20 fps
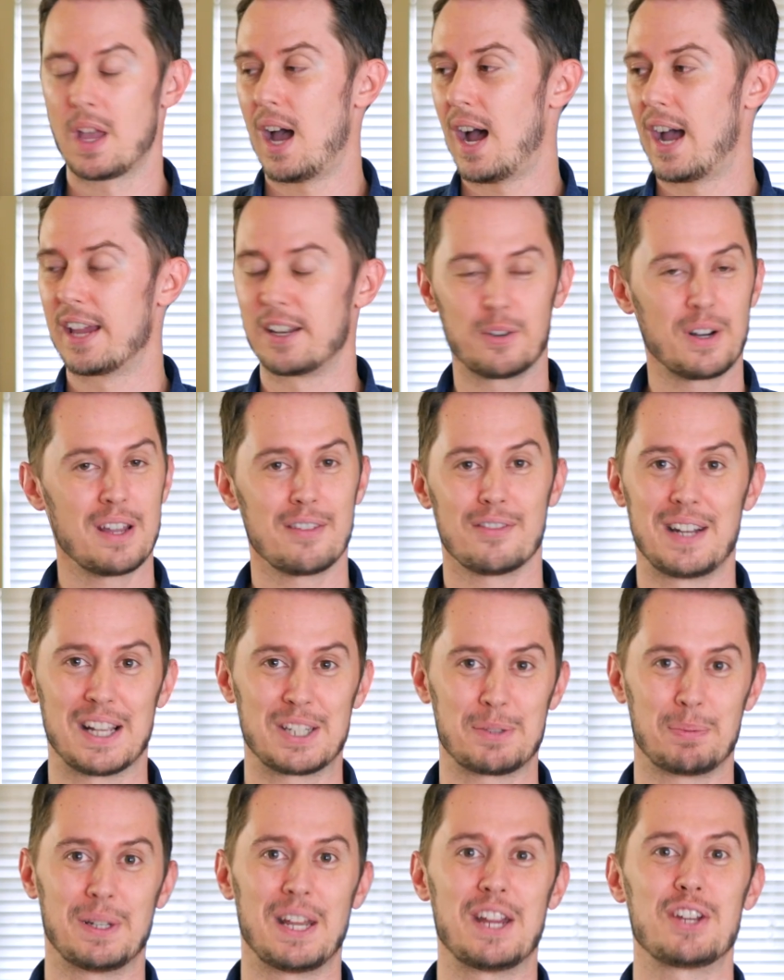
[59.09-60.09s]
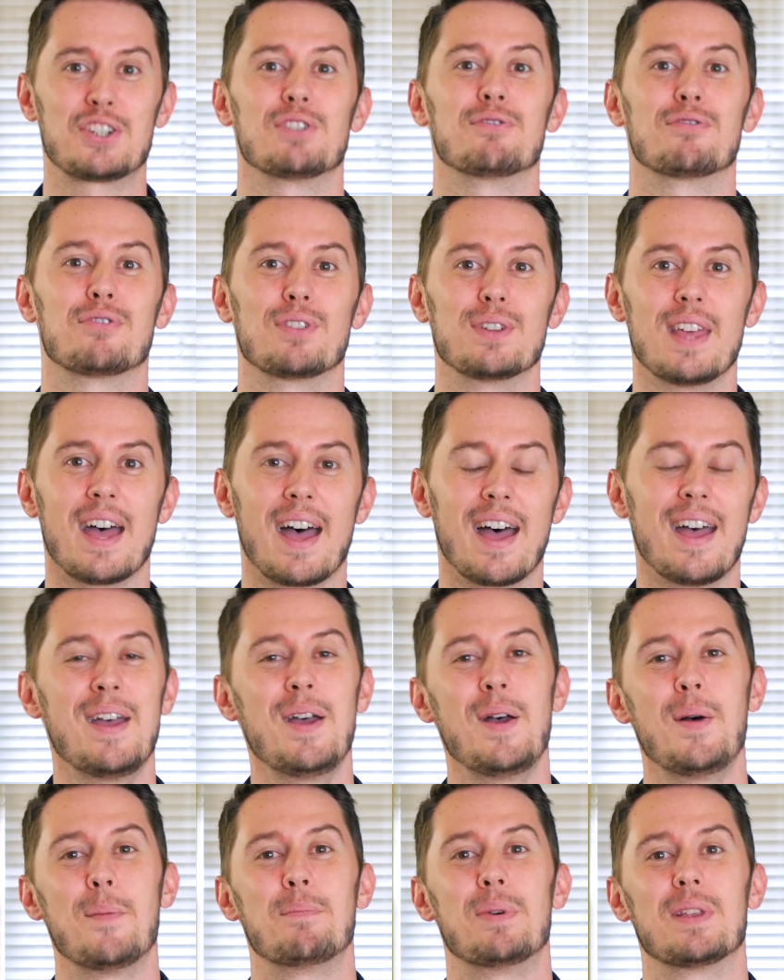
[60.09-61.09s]
I don't have an explanation for that,
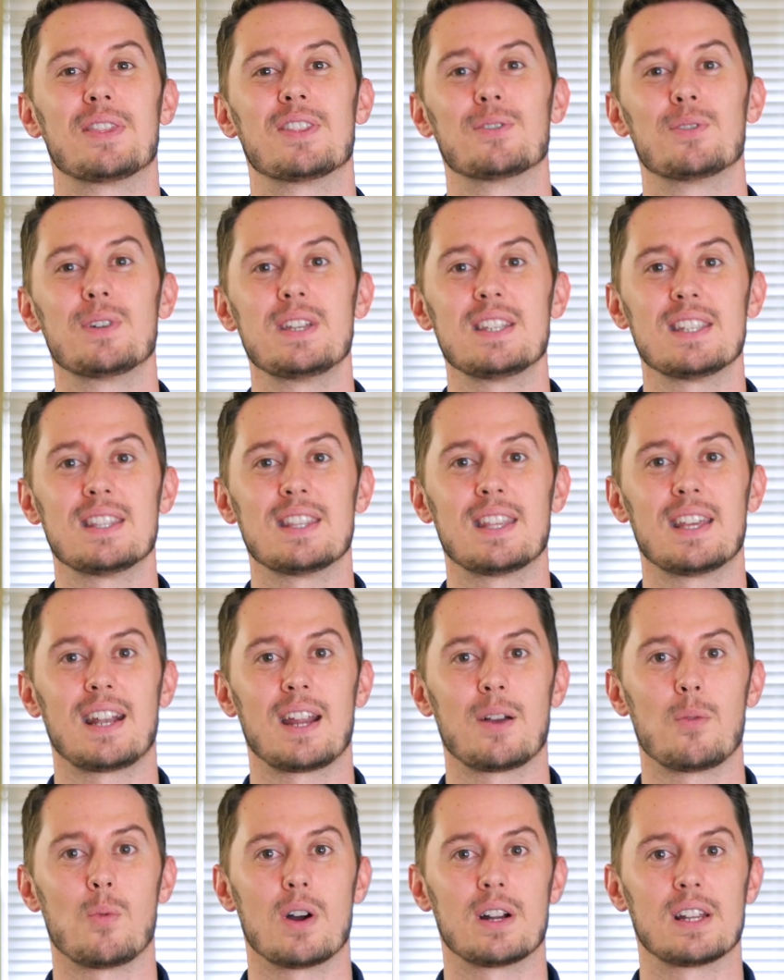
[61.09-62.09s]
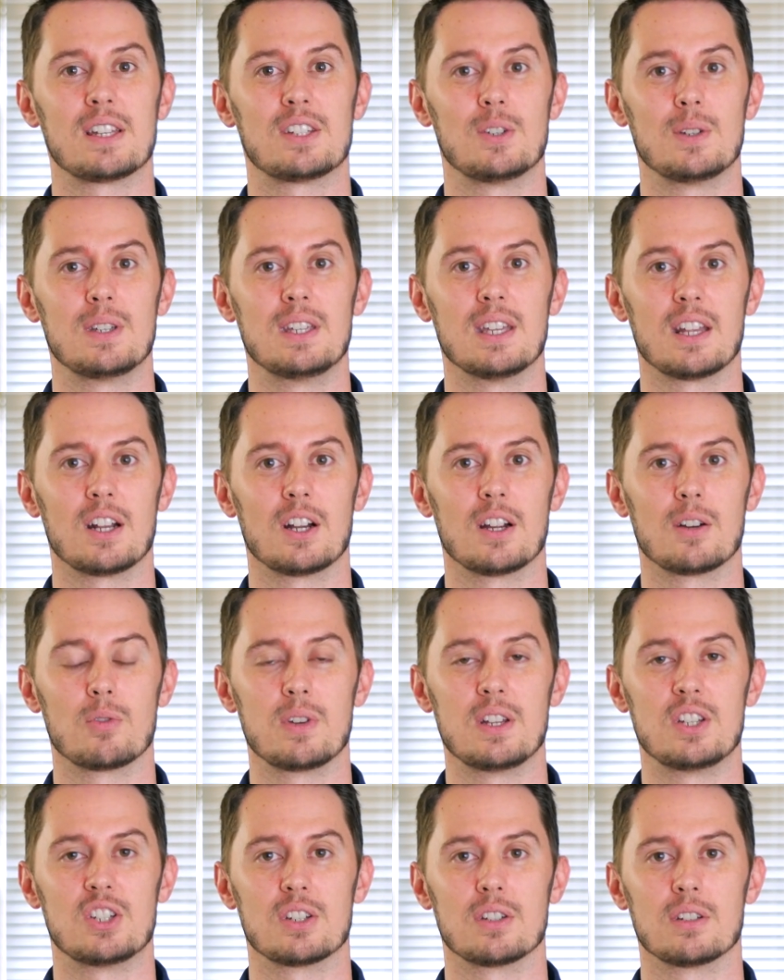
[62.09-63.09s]
but the reason that I wanted to get a
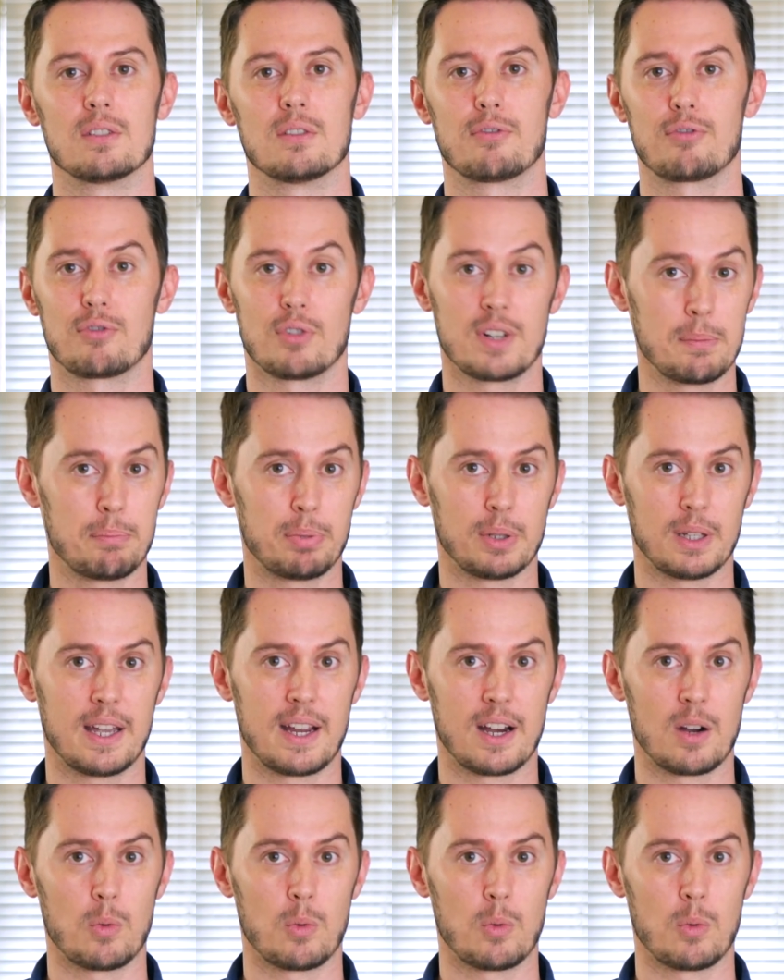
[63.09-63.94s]
region-free player